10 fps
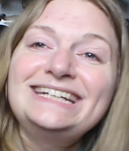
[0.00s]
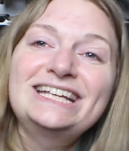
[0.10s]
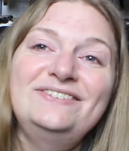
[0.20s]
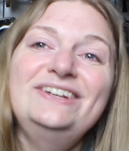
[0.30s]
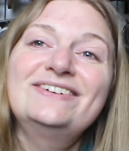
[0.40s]
the
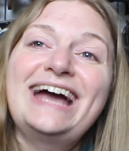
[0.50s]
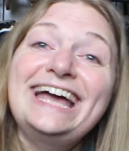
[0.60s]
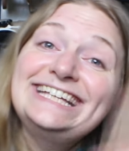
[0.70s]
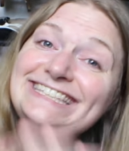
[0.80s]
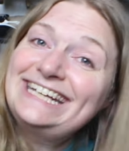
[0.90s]
next video
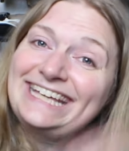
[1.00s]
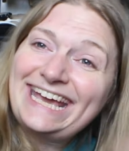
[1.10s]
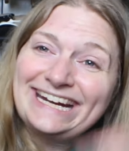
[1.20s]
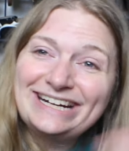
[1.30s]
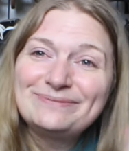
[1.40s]
guys, take
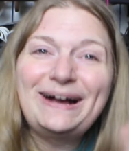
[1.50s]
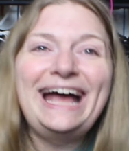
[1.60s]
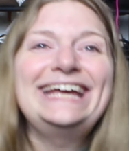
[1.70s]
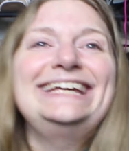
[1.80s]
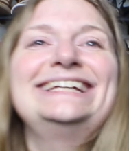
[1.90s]
care.
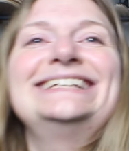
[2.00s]
Bye.